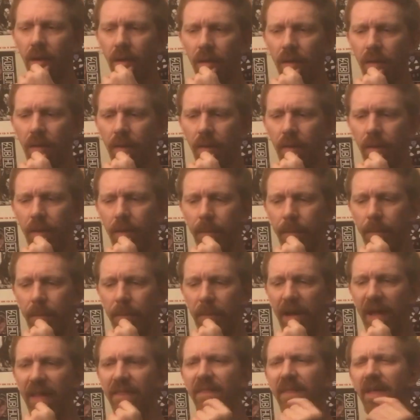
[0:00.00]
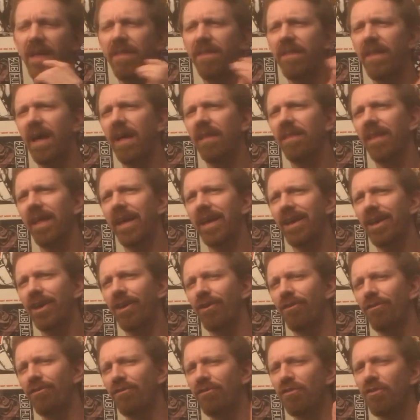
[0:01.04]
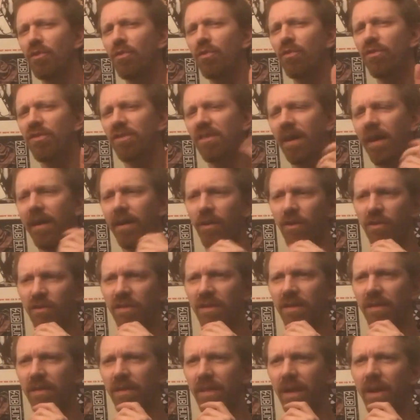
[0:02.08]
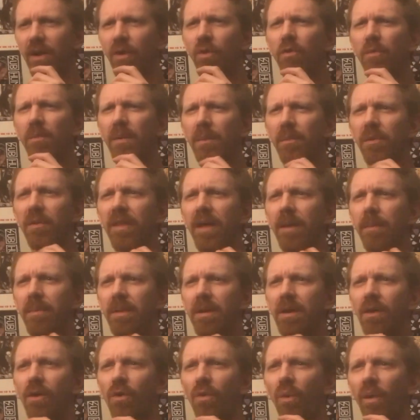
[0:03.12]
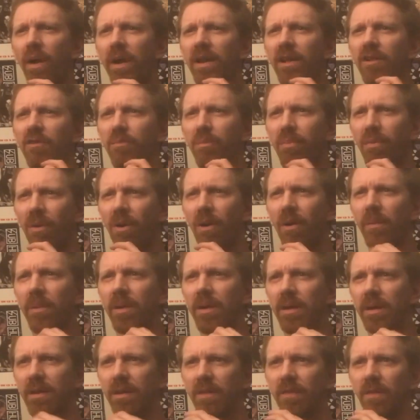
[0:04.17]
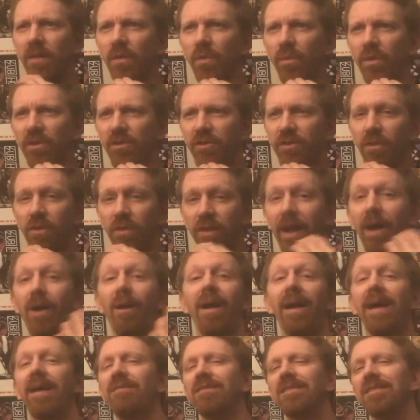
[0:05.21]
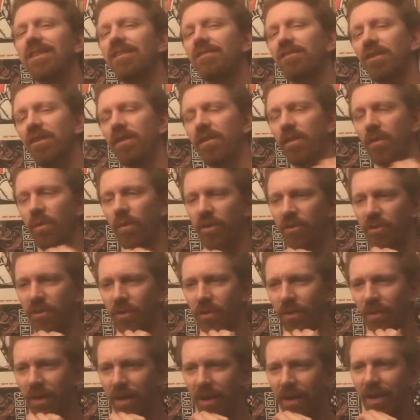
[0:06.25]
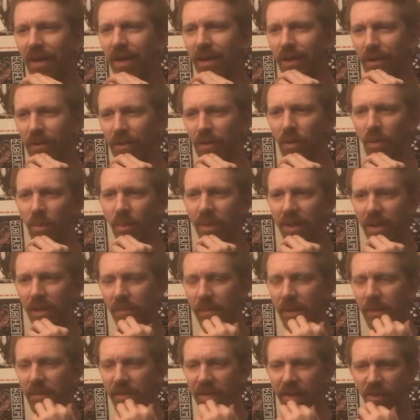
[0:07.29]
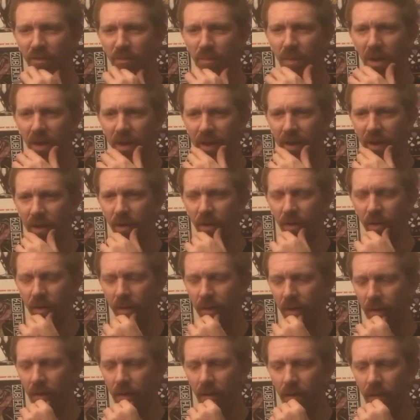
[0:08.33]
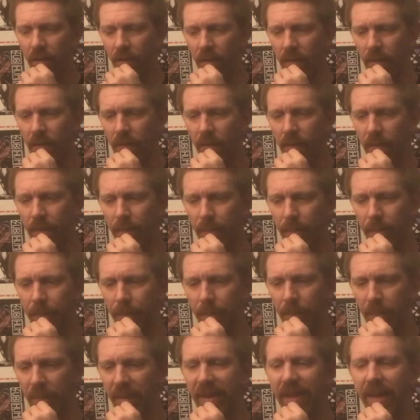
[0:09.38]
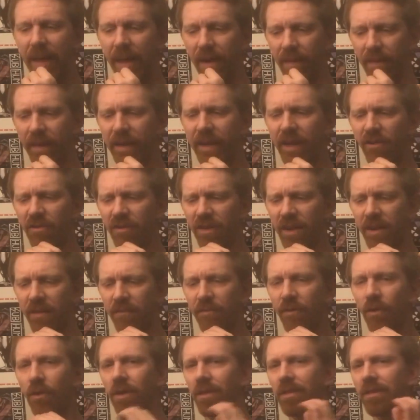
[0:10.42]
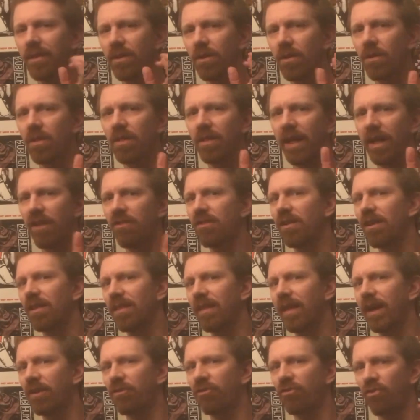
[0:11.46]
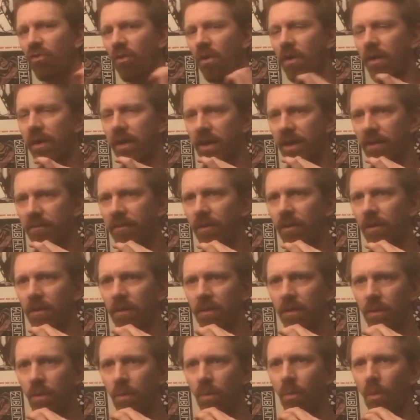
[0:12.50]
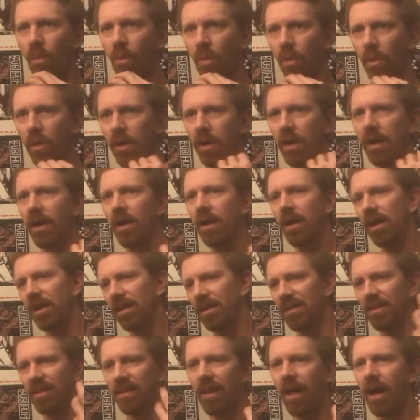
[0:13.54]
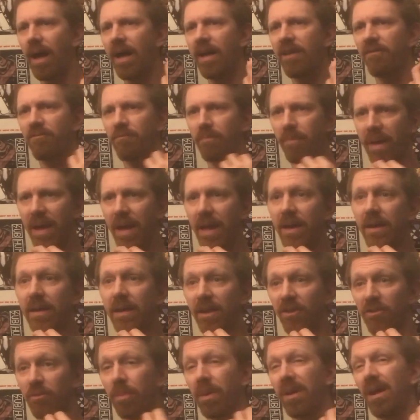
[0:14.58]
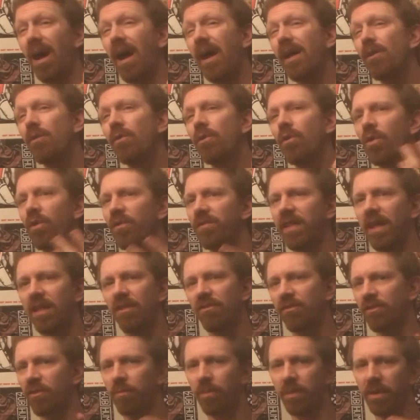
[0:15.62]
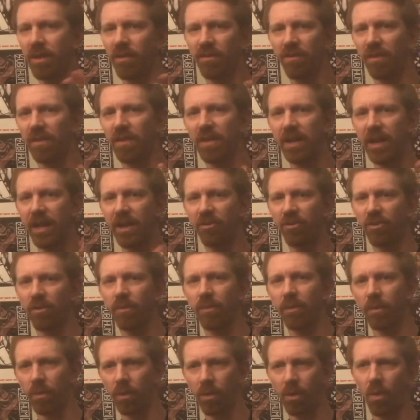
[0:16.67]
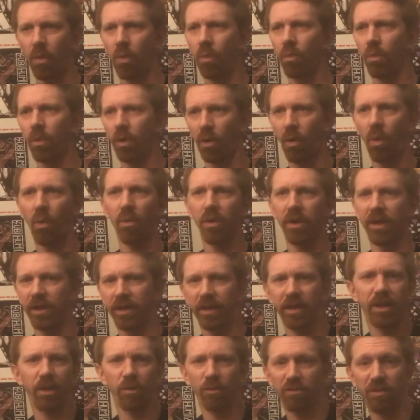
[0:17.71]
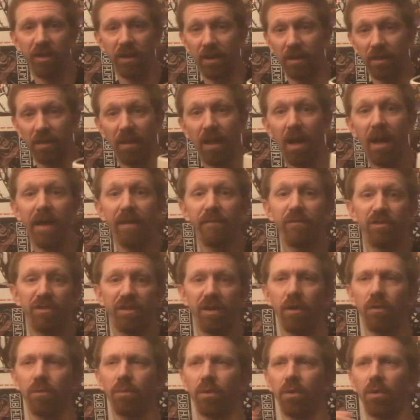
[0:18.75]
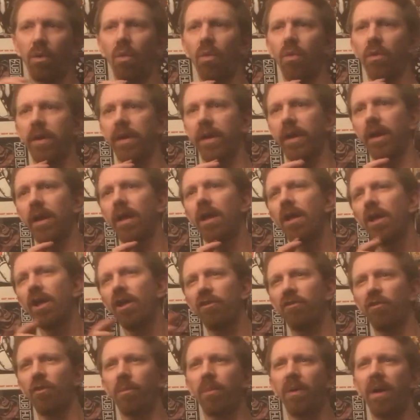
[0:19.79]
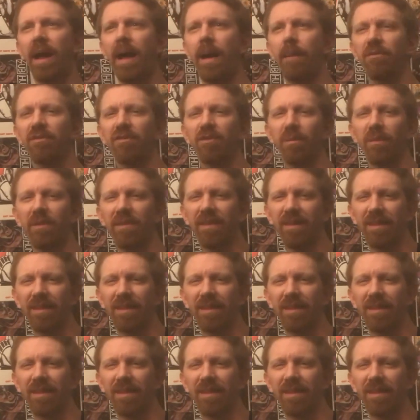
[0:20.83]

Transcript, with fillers: Um, and then that like kazoo style synth, I don't remember that being quite as prominent in the original. Now, I haven't listened to the original in a little bit, maybe that's my error. Um, but yeah, like I said, it felt a little less electronic. It felt a little more live bandish, but I don't know if that's just because of the nature of the recording. You know, it's like a live sound recording, so perhaps some of